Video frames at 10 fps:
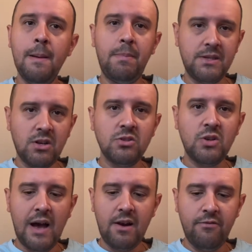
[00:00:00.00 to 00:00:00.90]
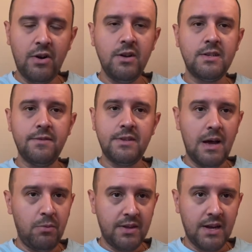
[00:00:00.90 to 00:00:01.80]
But he's also had a very tough
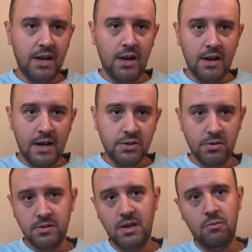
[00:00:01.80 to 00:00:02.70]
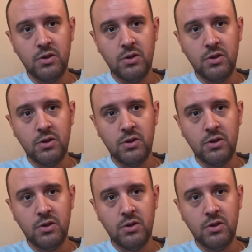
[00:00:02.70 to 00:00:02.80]
time with the Canadian national team.